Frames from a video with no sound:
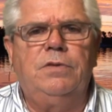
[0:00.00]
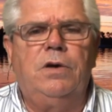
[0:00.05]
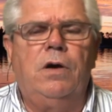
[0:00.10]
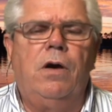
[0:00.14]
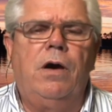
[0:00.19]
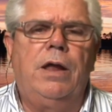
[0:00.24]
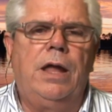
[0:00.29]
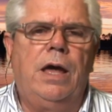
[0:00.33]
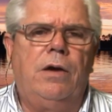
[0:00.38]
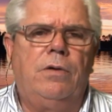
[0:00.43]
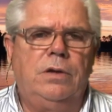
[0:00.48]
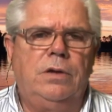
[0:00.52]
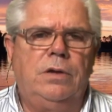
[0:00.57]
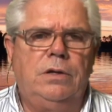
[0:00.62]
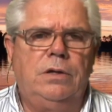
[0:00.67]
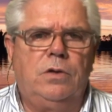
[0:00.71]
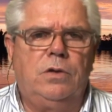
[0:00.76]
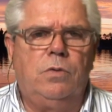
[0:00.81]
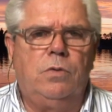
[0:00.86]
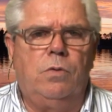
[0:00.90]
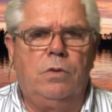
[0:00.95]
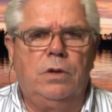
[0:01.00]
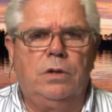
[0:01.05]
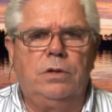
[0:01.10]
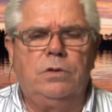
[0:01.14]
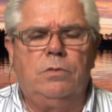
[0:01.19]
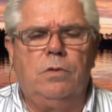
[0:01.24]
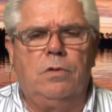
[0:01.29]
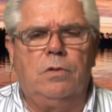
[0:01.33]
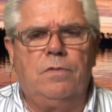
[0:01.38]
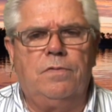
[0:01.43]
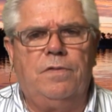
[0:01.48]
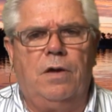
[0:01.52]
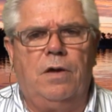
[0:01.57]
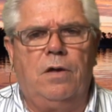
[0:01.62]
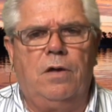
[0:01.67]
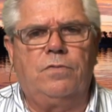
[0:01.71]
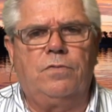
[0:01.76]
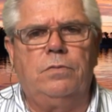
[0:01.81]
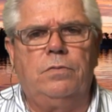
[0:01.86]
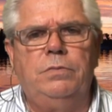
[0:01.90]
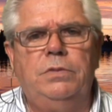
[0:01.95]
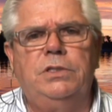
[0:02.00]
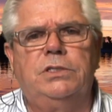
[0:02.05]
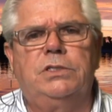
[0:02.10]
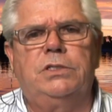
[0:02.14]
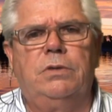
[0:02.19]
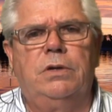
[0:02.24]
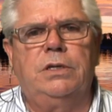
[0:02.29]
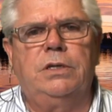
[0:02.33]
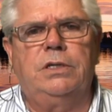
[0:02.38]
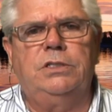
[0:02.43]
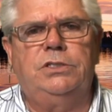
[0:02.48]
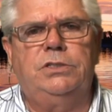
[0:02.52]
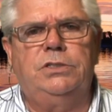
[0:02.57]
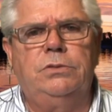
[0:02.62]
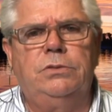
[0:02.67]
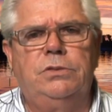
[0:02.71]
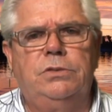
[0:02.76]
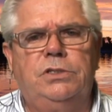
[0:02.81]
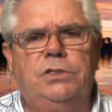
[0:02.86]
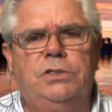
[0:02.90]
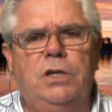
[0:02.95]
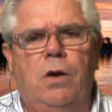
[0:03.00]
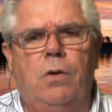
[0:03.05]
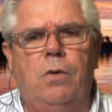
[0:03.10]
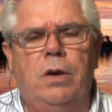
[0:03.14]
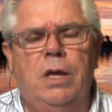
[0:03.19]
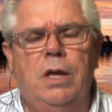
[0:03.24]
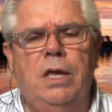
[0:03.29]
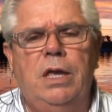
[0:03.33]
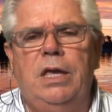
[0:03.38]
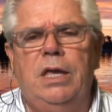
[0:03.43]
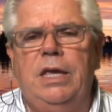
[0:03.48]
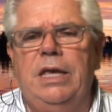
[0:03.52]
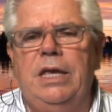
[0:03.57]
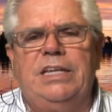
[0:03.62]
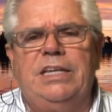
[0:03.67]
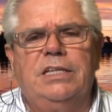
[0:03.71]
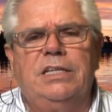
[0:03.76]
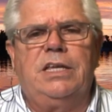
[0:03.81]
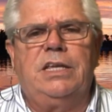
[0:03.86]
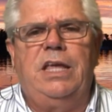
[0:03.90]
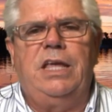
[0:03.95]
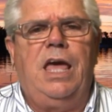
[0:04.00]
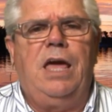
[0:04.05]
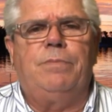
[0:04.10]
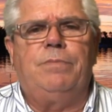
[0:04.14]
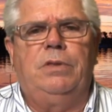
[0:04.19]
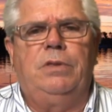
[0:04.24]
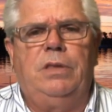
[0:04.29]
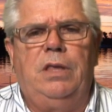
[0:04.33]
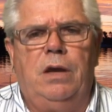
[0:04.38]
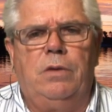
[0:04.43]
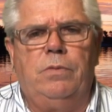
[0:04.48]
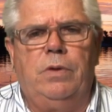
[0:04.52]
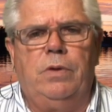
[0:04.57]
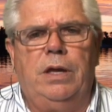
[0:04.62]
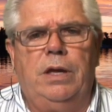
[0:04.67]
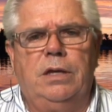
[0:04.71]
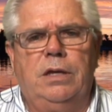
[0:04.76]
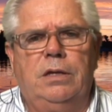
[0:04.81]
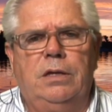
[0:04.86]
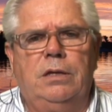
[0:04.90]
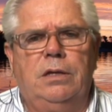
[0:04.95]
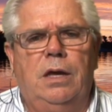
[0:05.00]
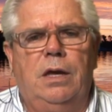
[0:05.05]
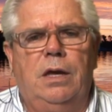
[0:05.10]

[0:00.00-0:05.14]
gone out and quote unquote found for me so I could shoot a show. It doesn't happen that way.